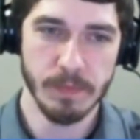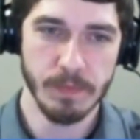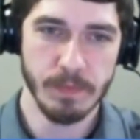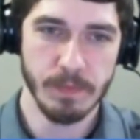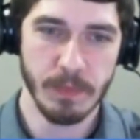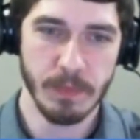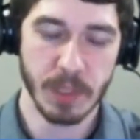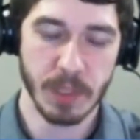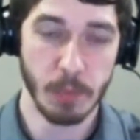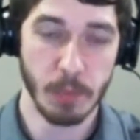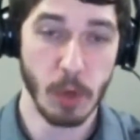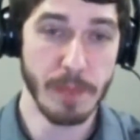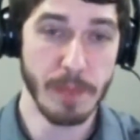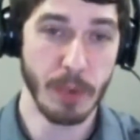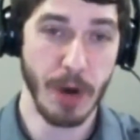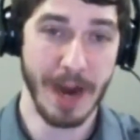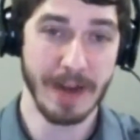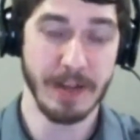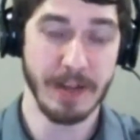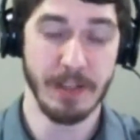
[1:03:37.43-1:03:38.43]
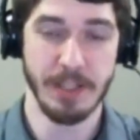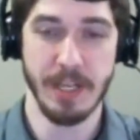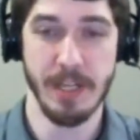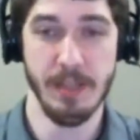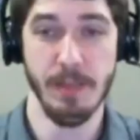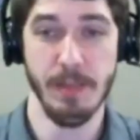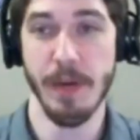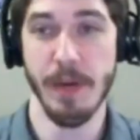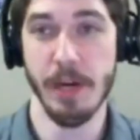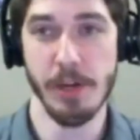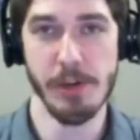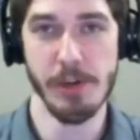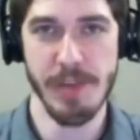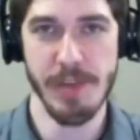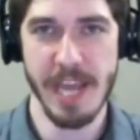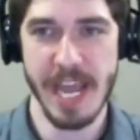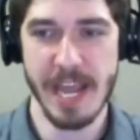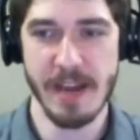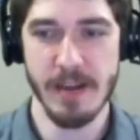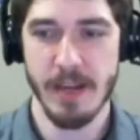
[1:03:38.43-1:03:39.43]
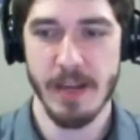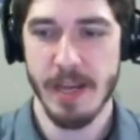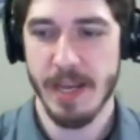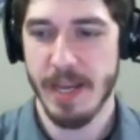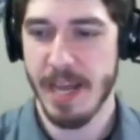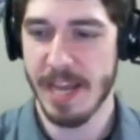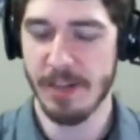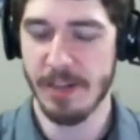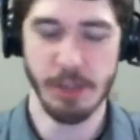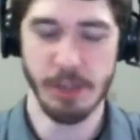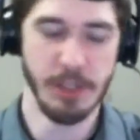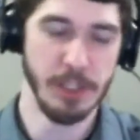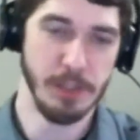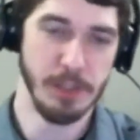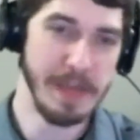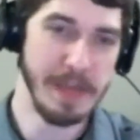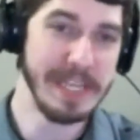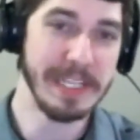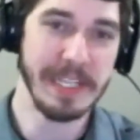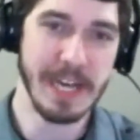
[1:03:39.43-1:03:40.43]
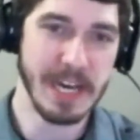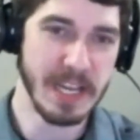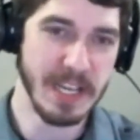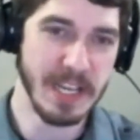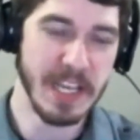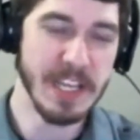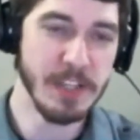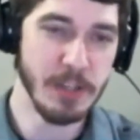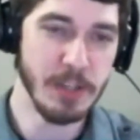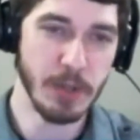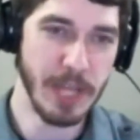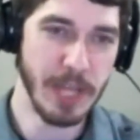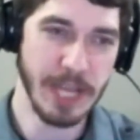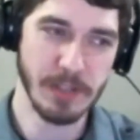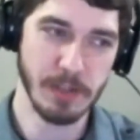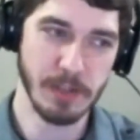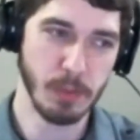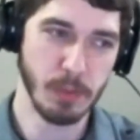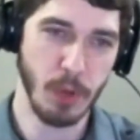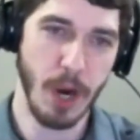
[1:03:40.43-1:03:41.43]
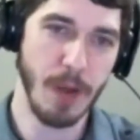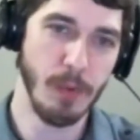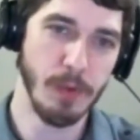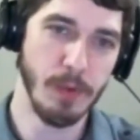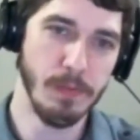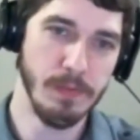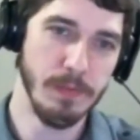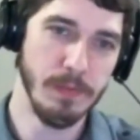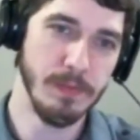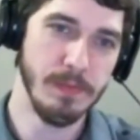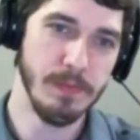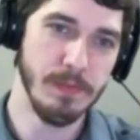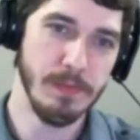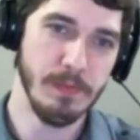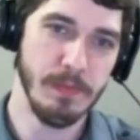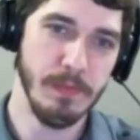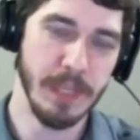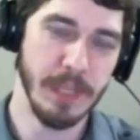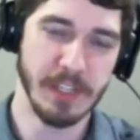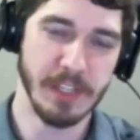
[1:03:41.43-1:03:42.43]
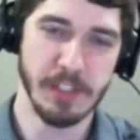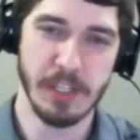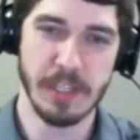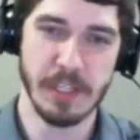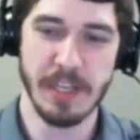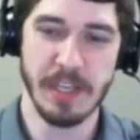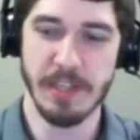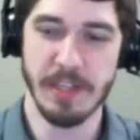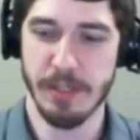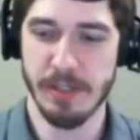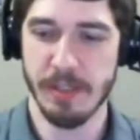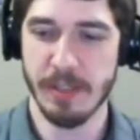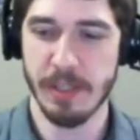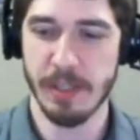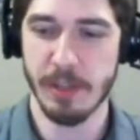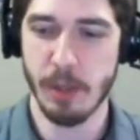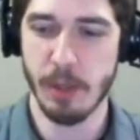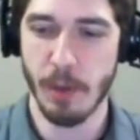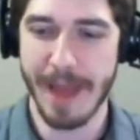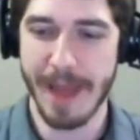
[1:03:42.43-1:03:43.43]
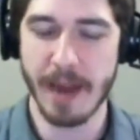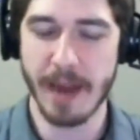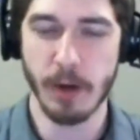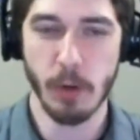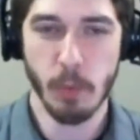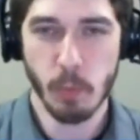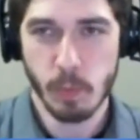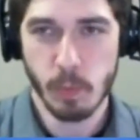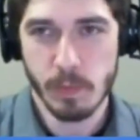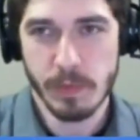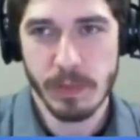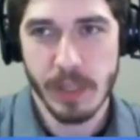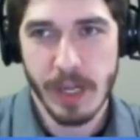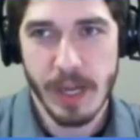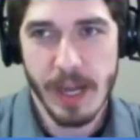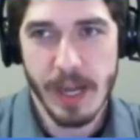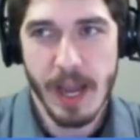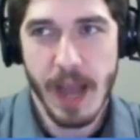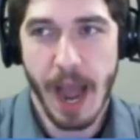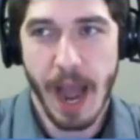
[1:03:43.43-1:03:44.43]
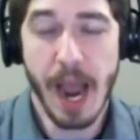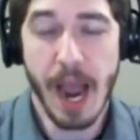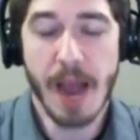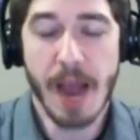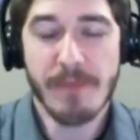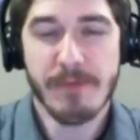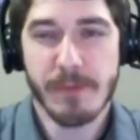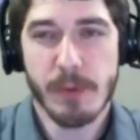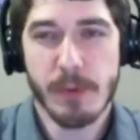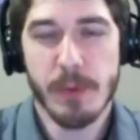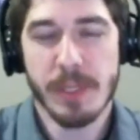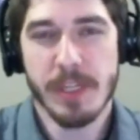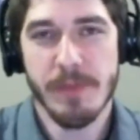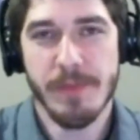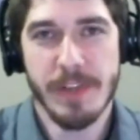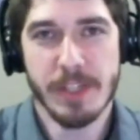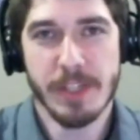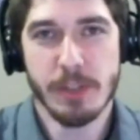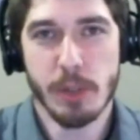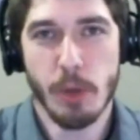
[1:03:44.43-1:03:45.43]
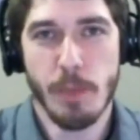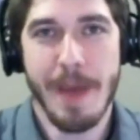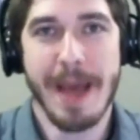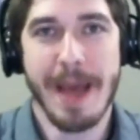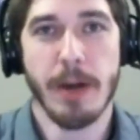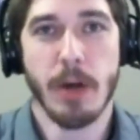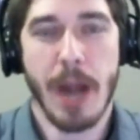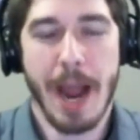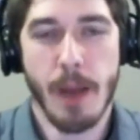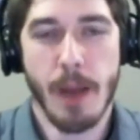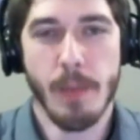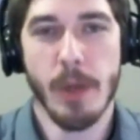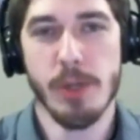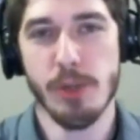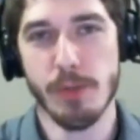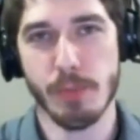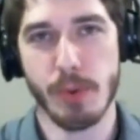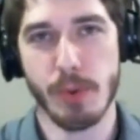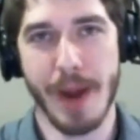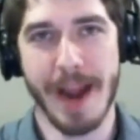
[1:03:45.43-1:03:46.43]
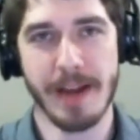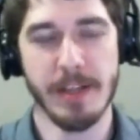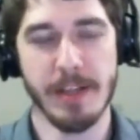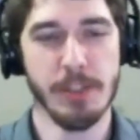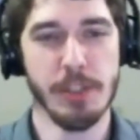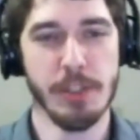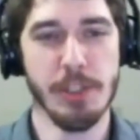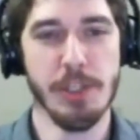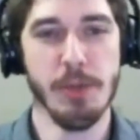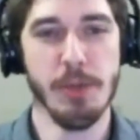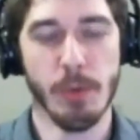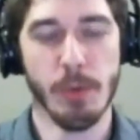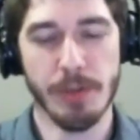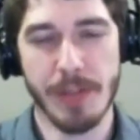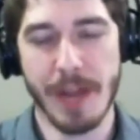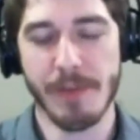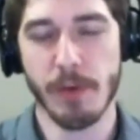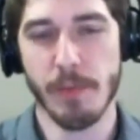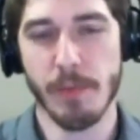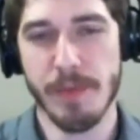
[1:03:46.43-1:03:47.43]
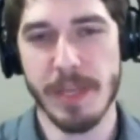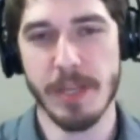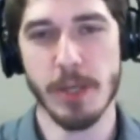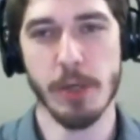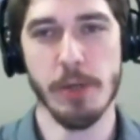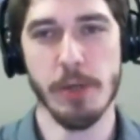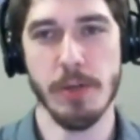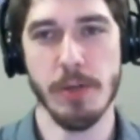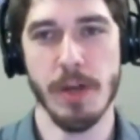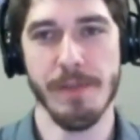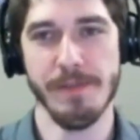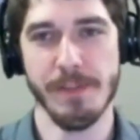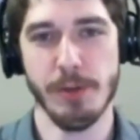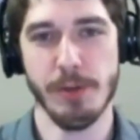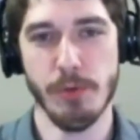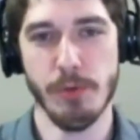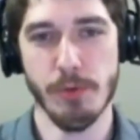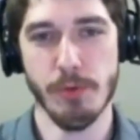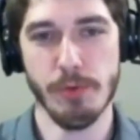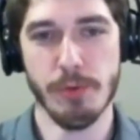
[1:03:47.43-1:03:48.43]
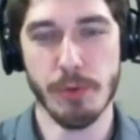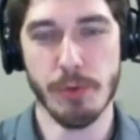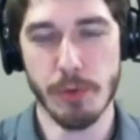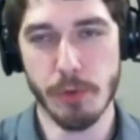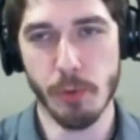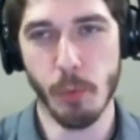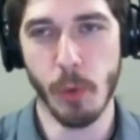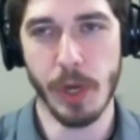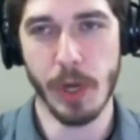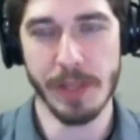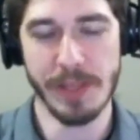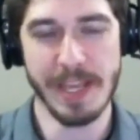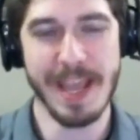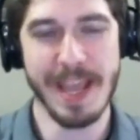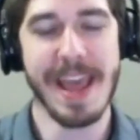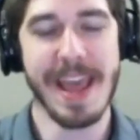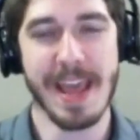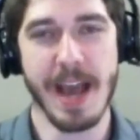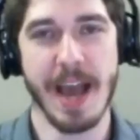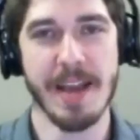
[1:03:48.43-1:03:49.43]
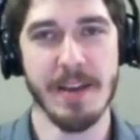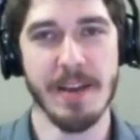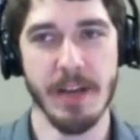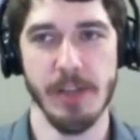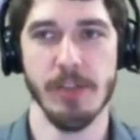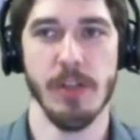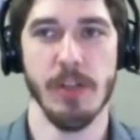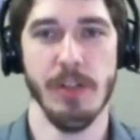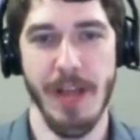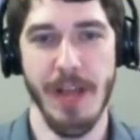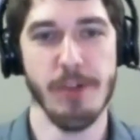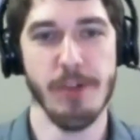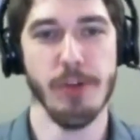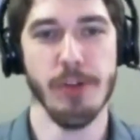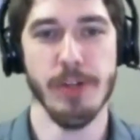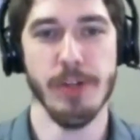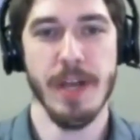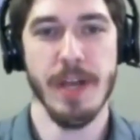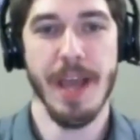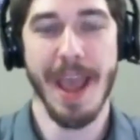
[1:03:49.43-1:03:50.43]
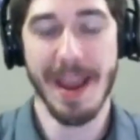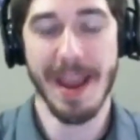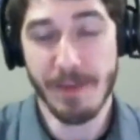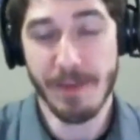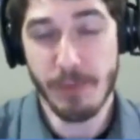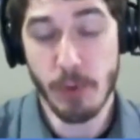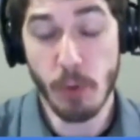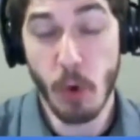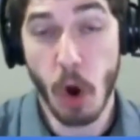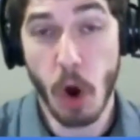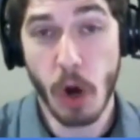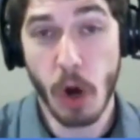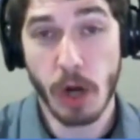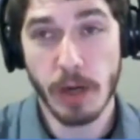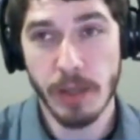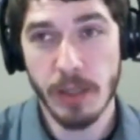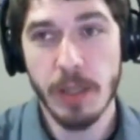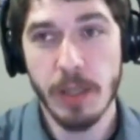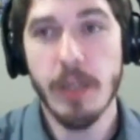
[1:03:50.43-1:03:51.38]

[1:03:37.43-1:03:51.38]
But the more you practice at it, the better you get. It just doesn't make it any easier. That's the problem. Because no matter, I'm firmly convinced, no matter how much you practice, you will never be good enough to do what the AI does on Legend. And if you are,